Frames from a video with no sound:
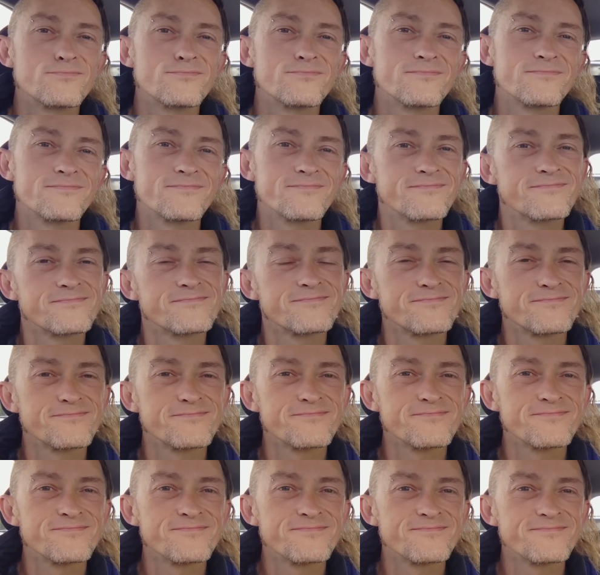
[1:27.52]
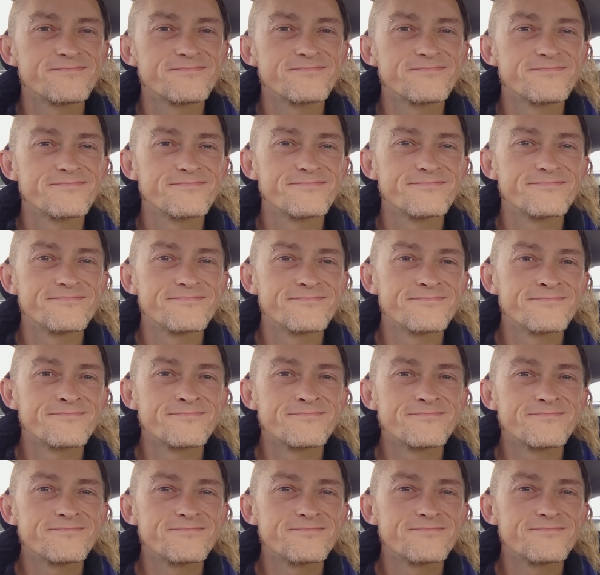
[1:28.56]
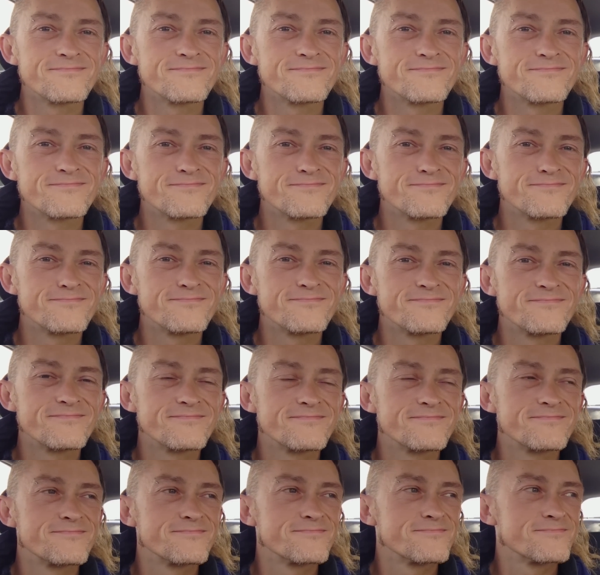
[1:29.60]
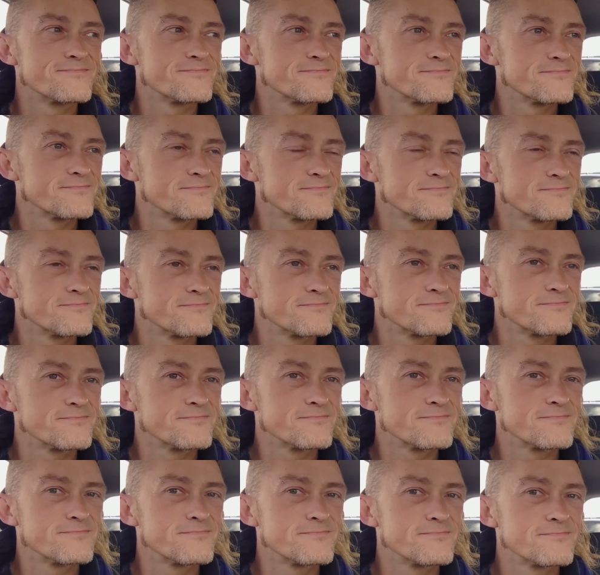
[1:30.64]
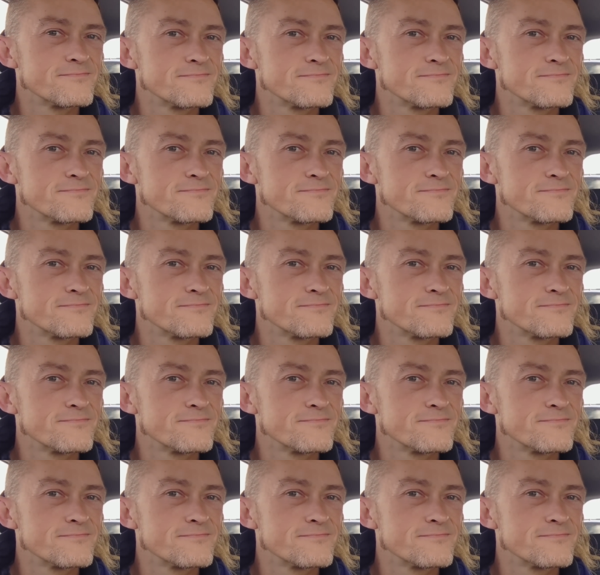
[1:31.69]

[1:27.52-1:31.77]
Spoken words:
This person isn't speaking.